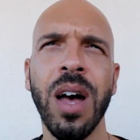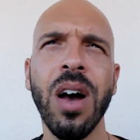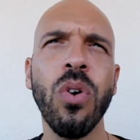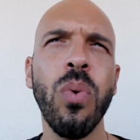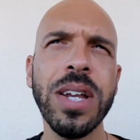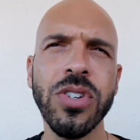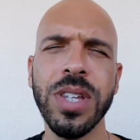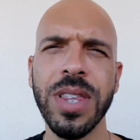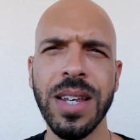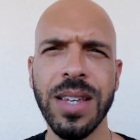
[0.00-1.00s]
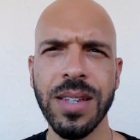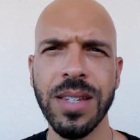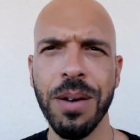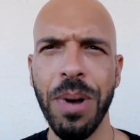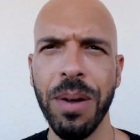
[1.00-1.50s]
a question that does
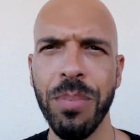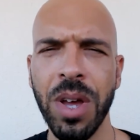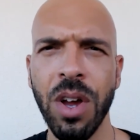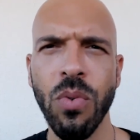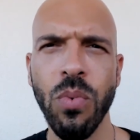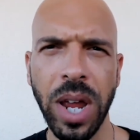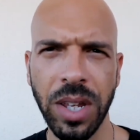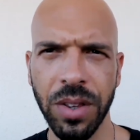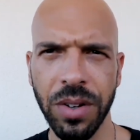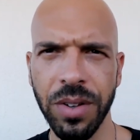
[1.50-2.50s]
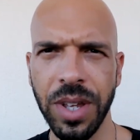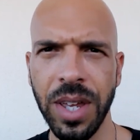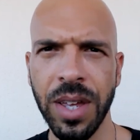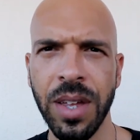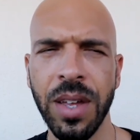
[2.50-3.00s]
come up
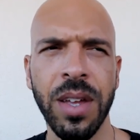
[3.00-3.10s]
regularly